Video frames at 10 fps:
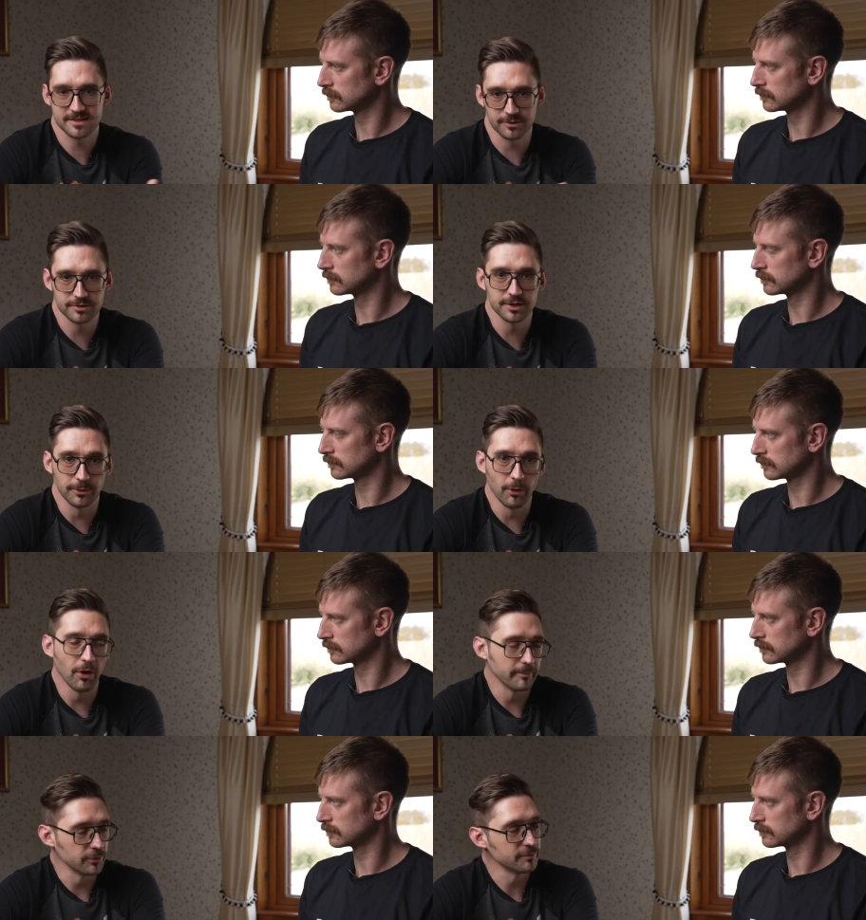Speaker 1: to, to grow
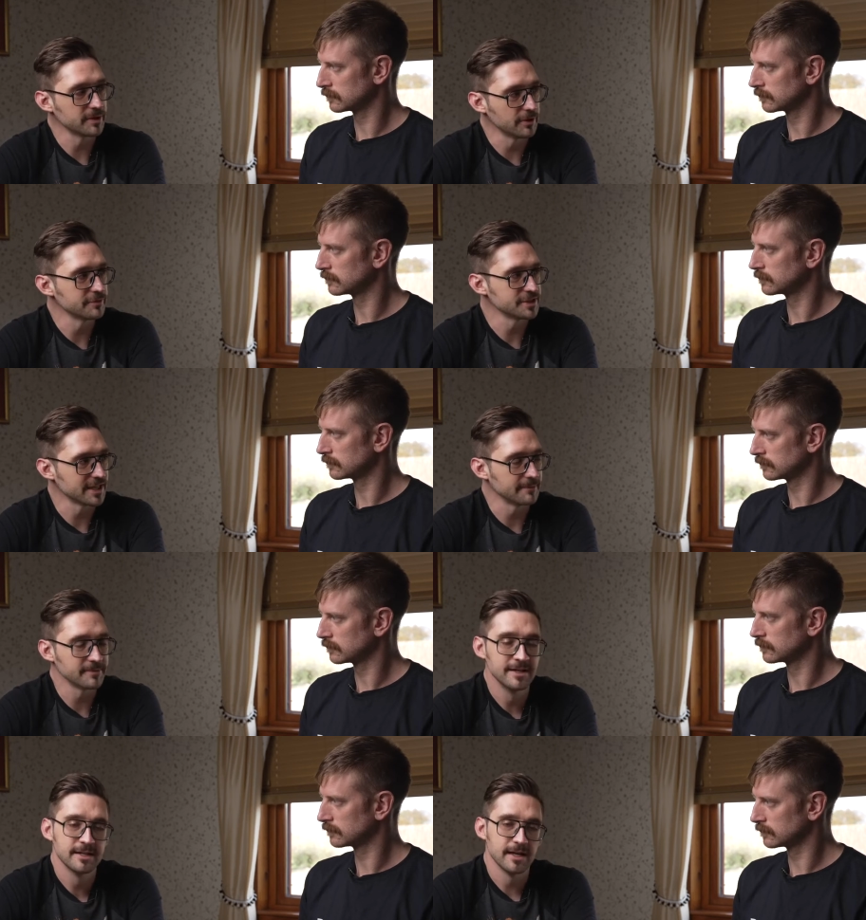our movement over time.
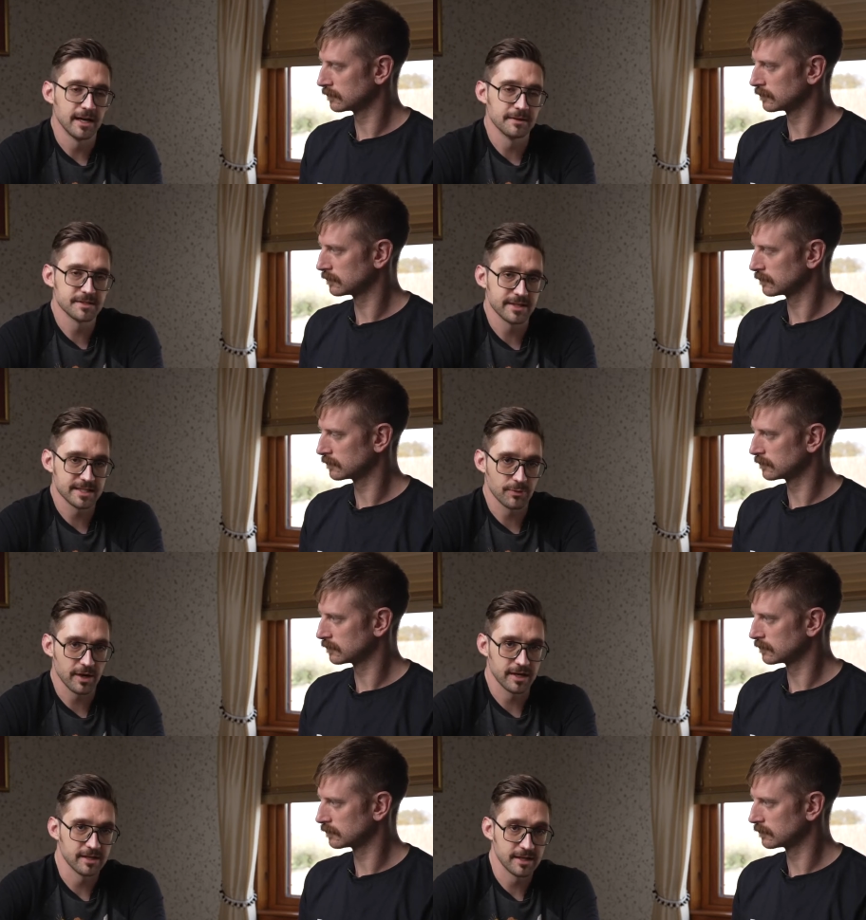Uh, so that's
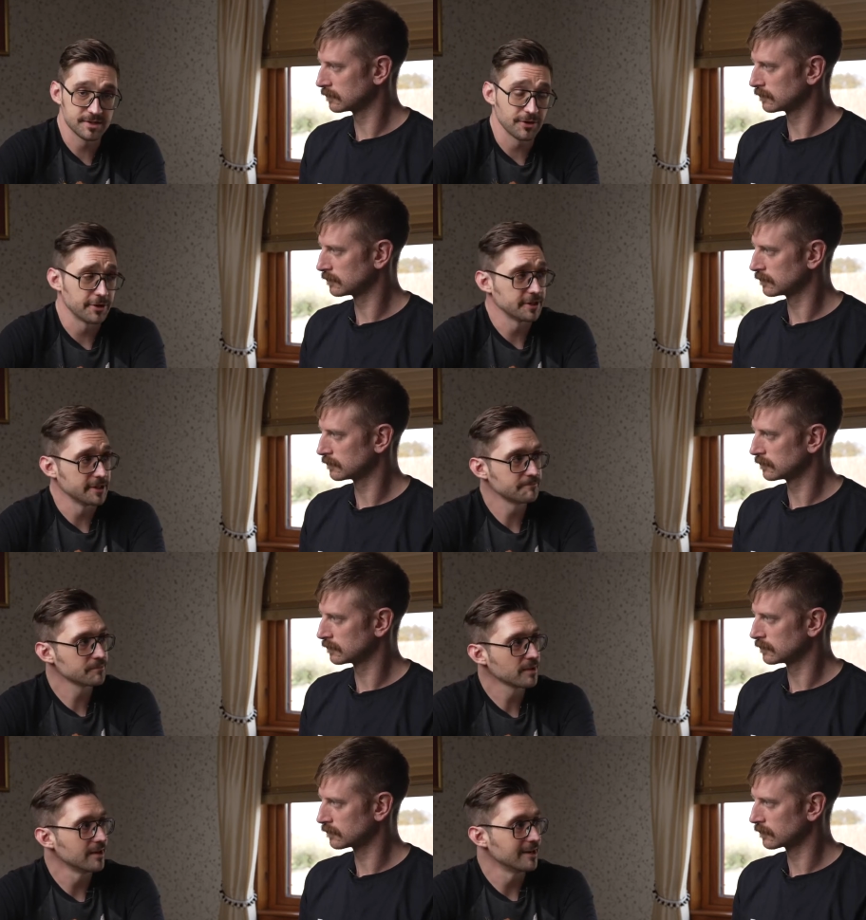why I started it.
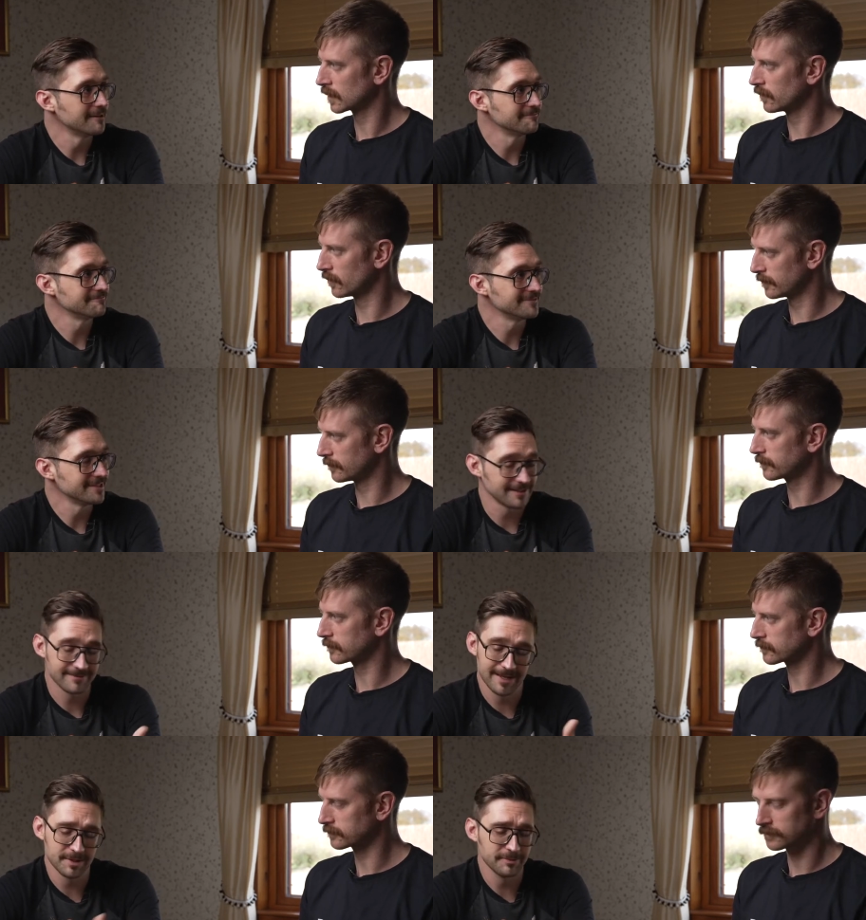Um, right. Yeah,
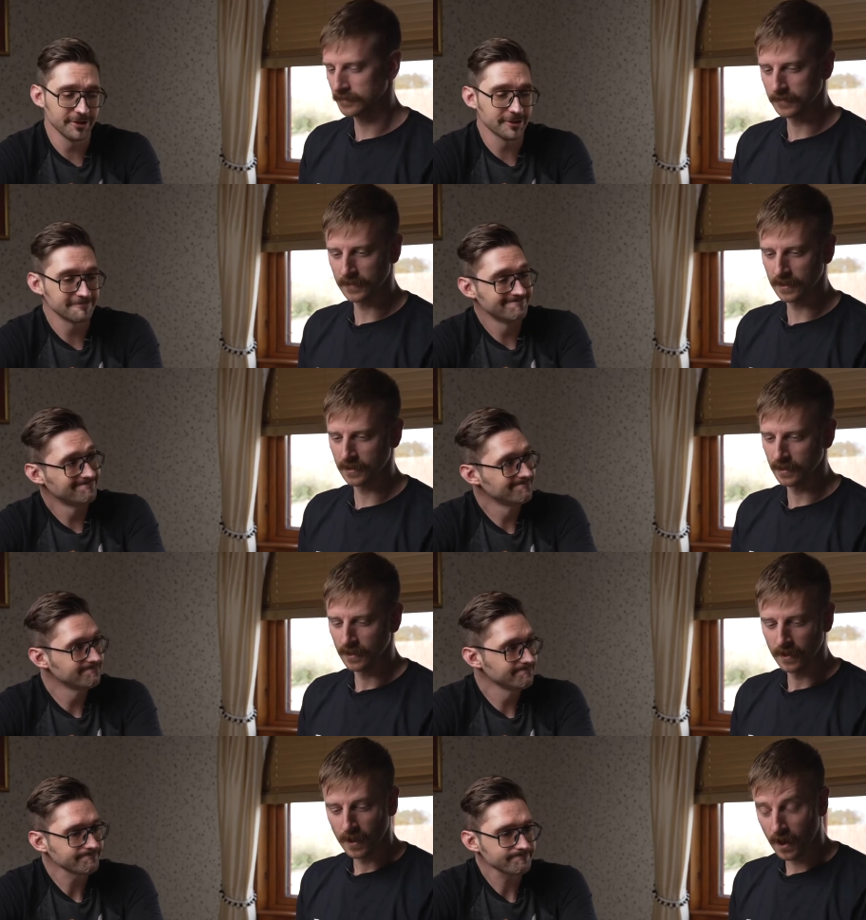happy to be here.
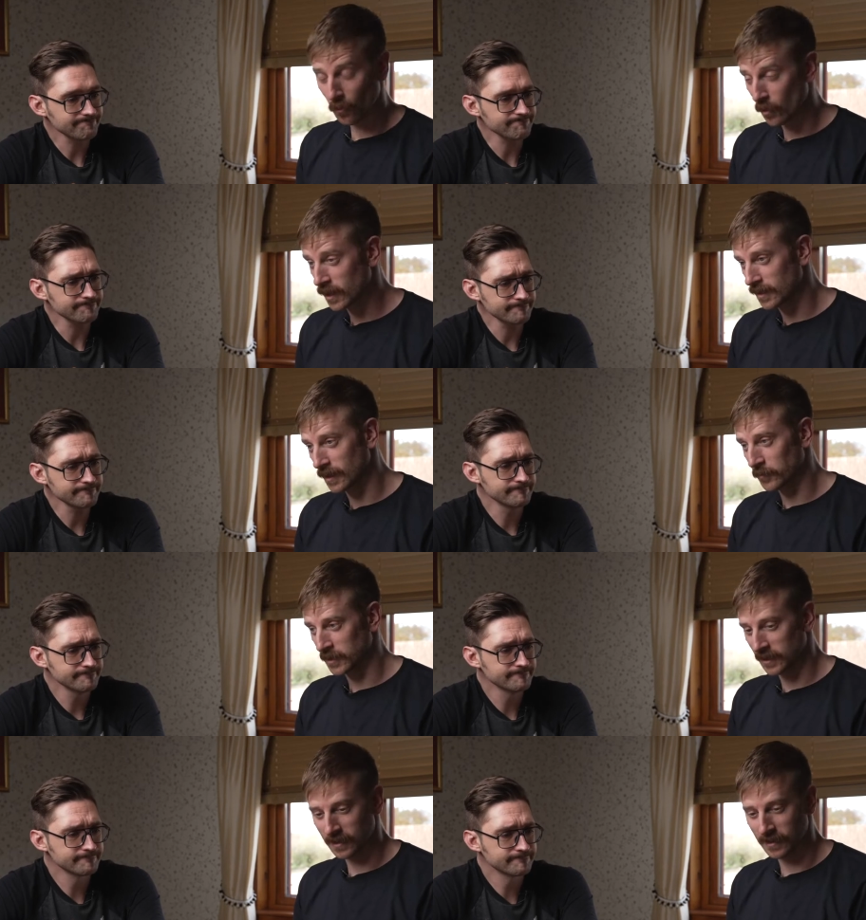
Speaker 2: All right. I
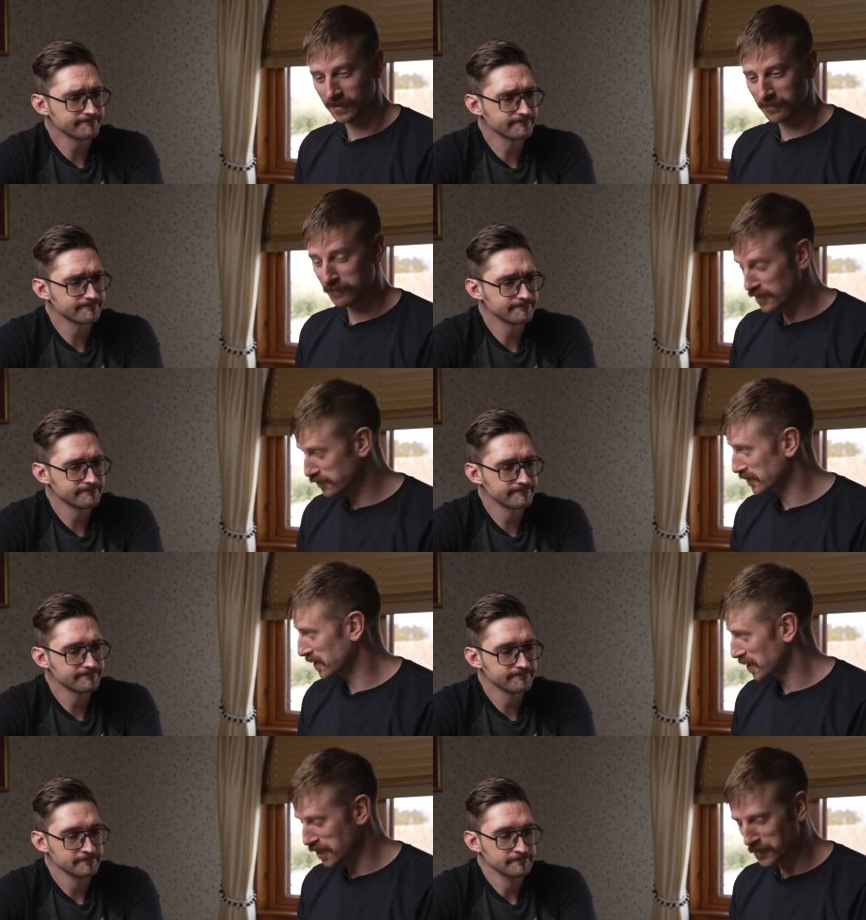mean, uh, fifth
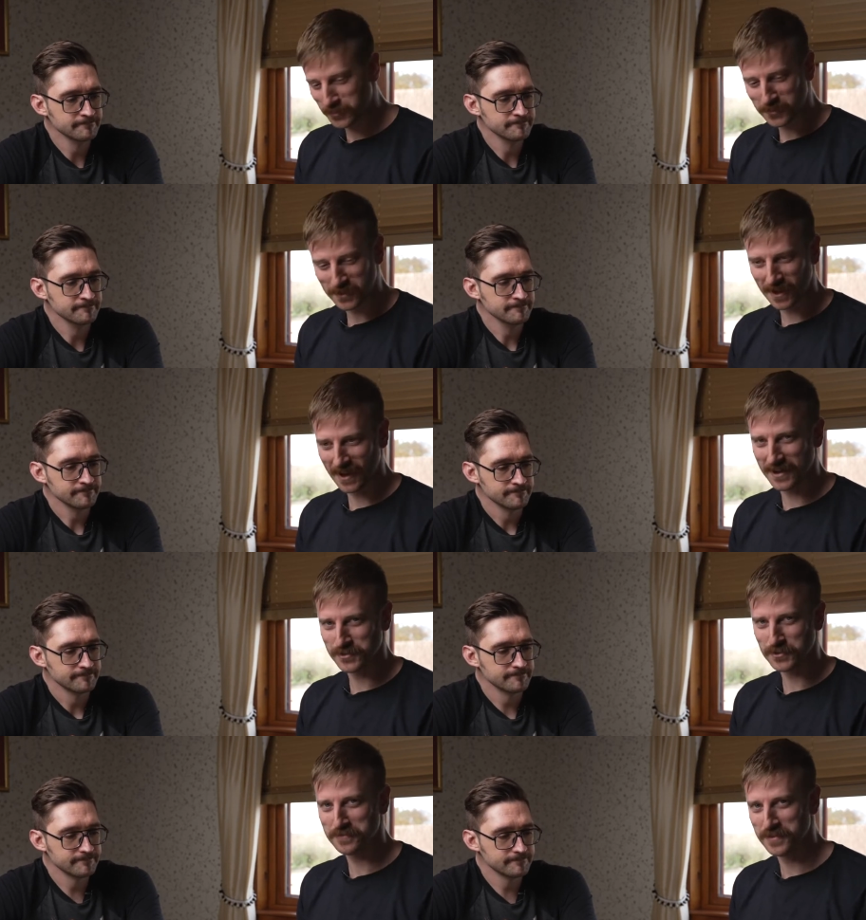COP. I
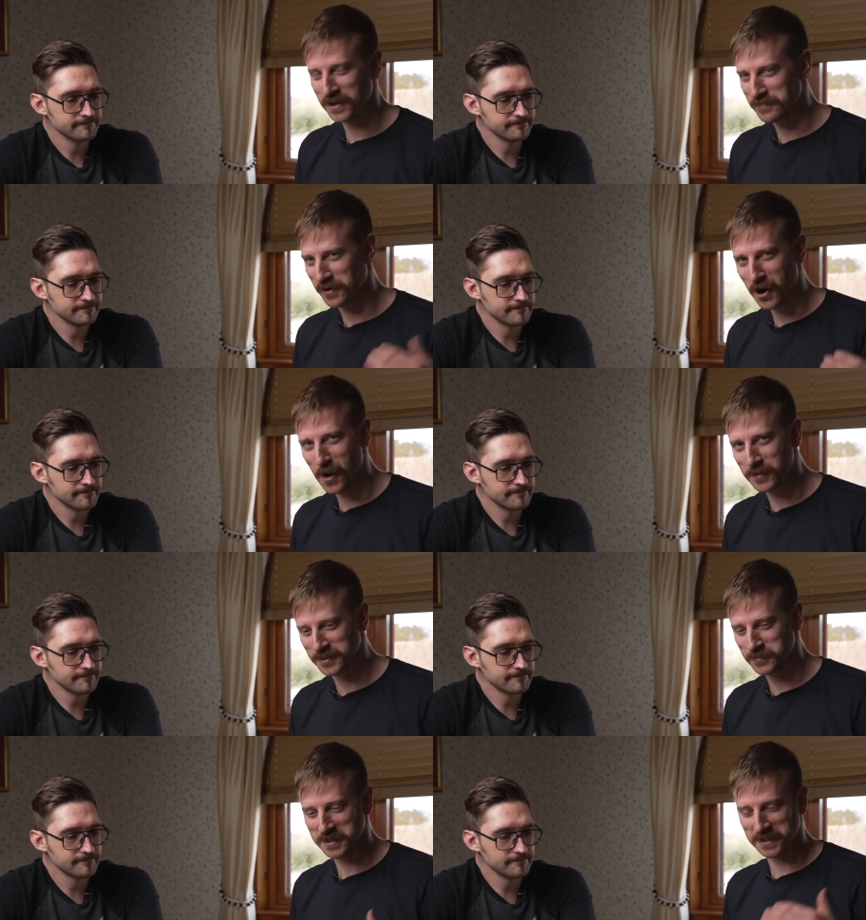sort of think of COP as
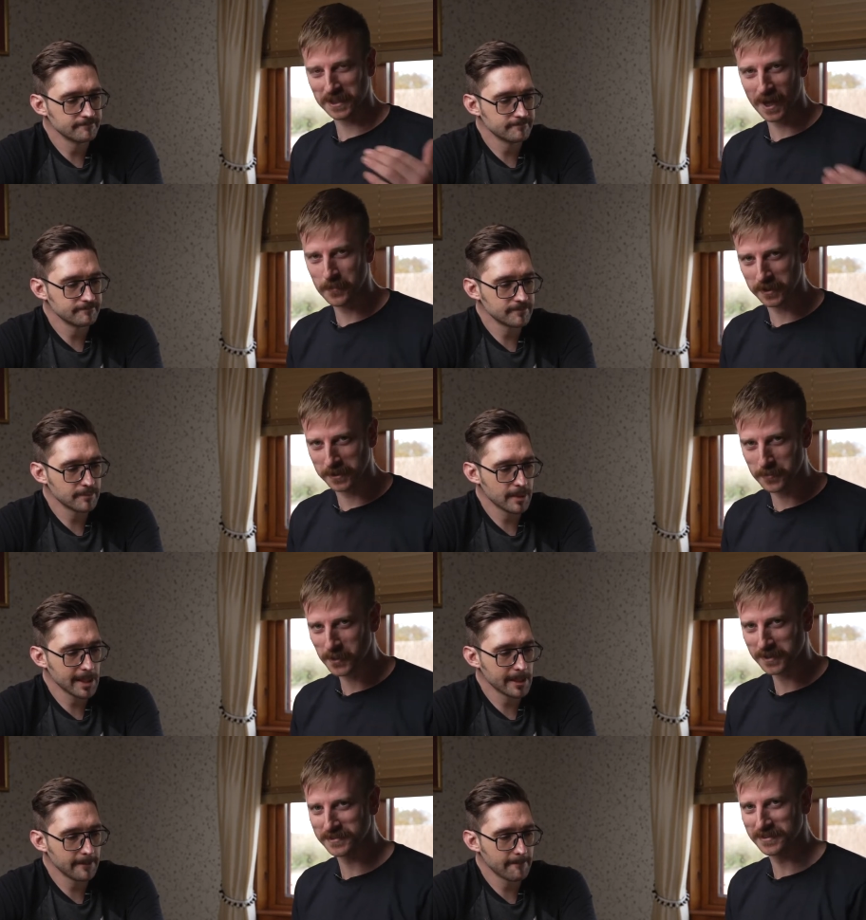being the climate
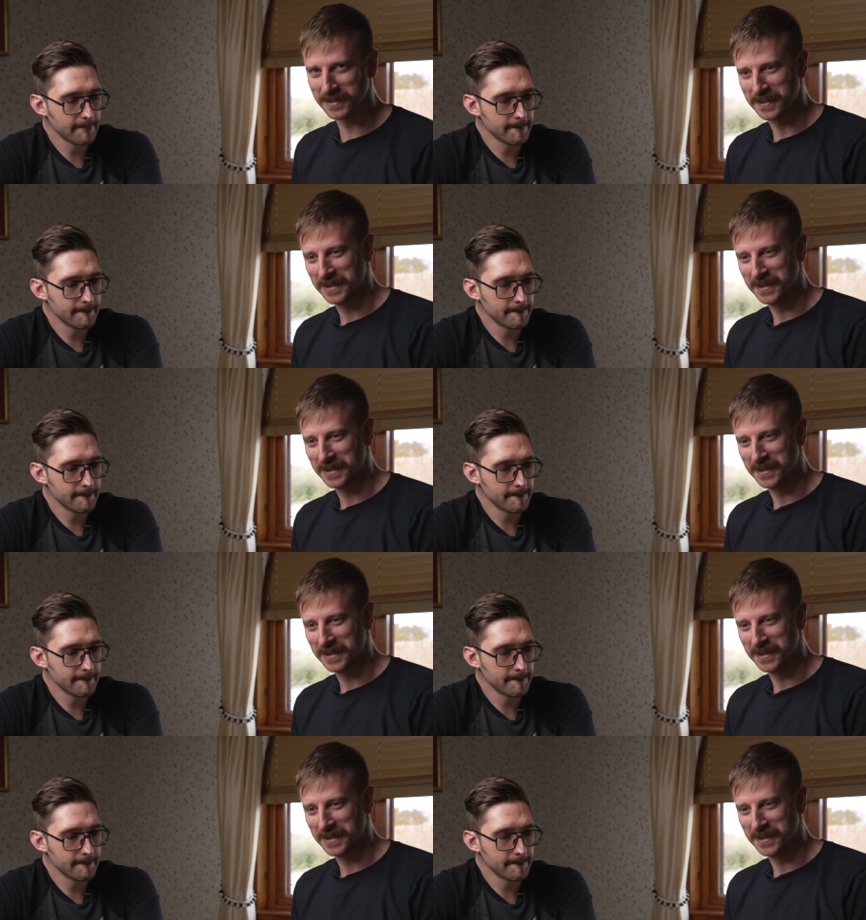Olympics.